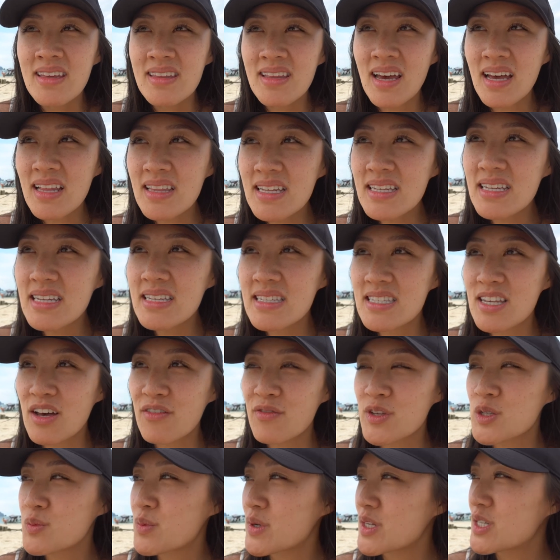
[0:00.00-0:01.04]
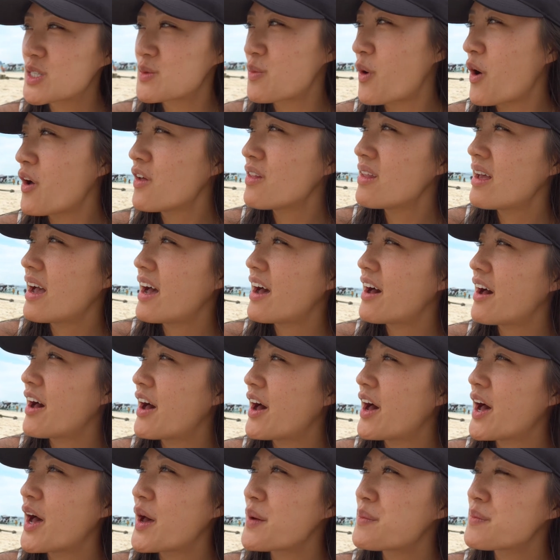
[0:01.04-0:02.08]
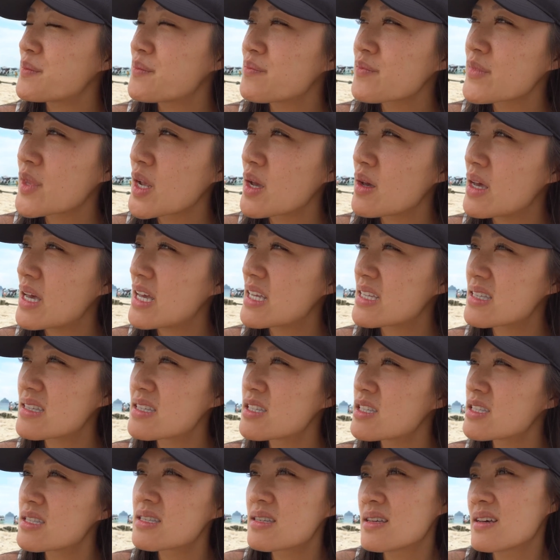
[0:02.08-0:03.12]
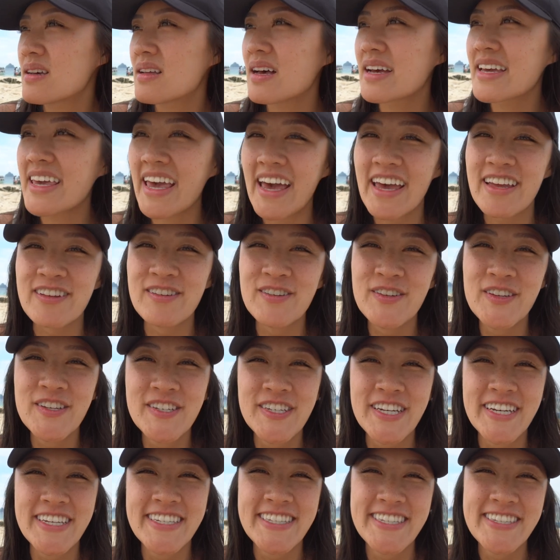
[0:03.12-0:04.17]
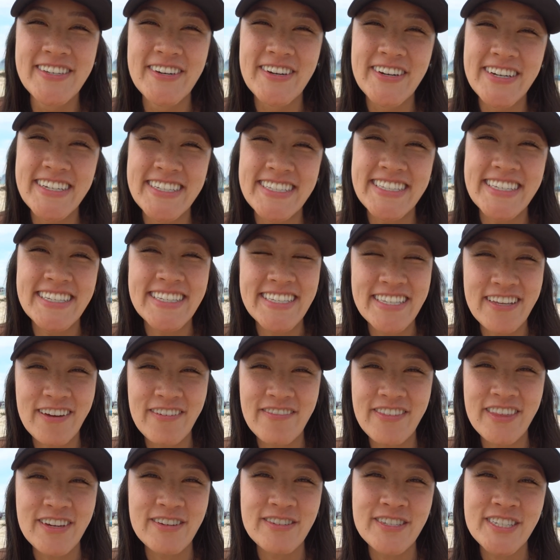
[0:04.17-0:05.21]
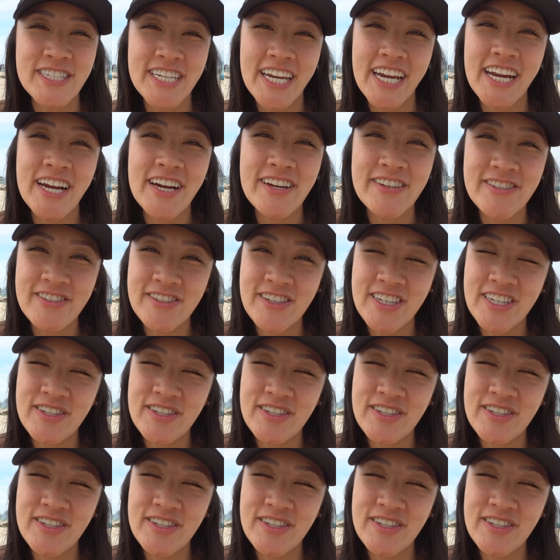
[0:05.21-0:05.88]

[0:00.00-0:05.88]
the island itself is pretty small. It's, again, just touristy stuff. There's chairs, you